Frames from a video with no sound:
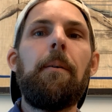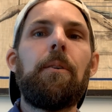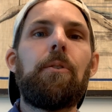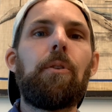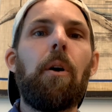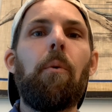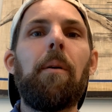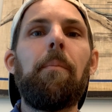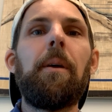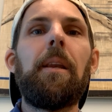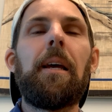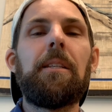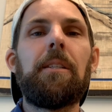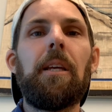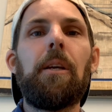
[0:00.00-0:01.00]
saw women
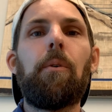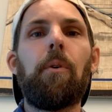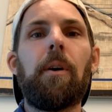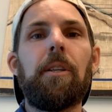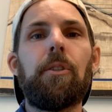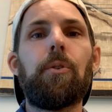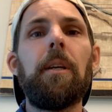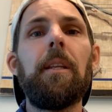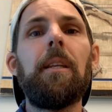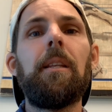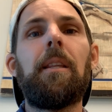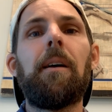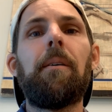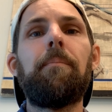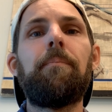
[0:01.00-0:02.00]
as equal and treated
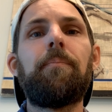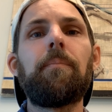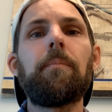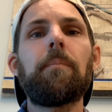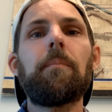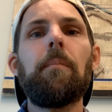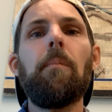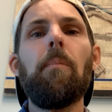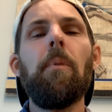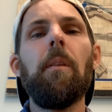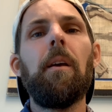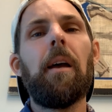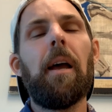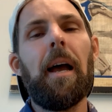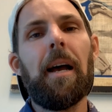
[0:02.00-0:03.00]
them
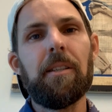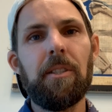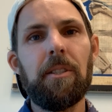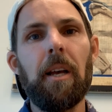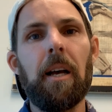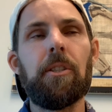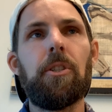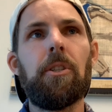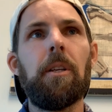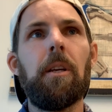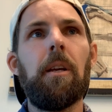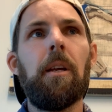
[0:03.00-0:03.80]
as such.